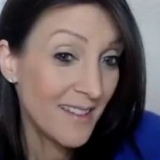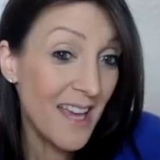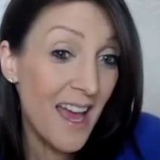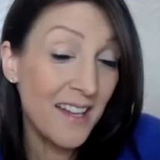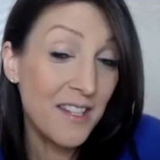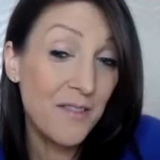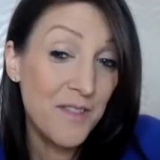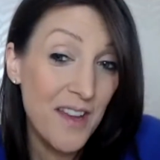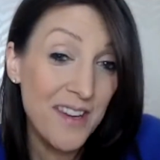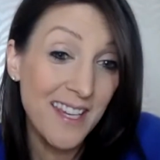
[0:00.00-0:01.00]
Yeah. And you've
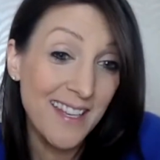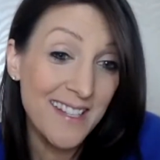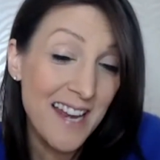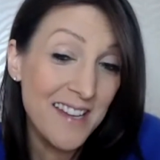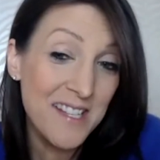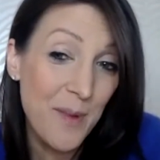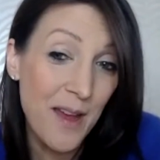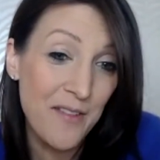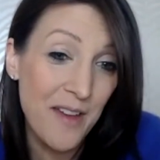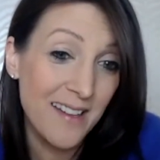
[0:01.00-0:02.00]
done it. Tell us
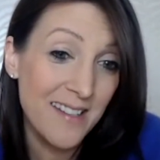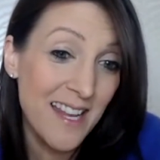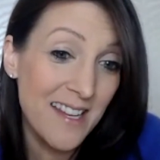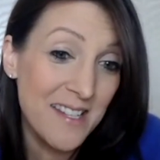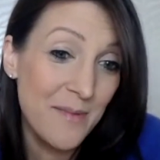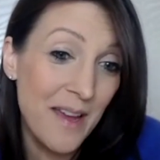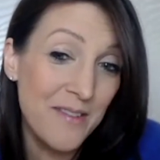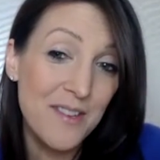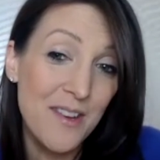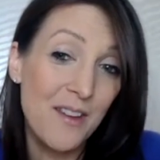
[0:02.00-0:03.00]
about that. Tell us about
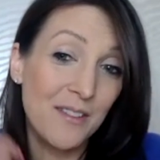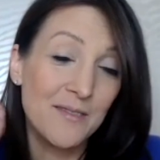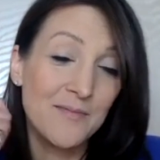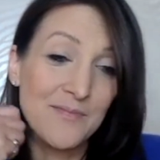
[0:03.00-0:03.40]
the show.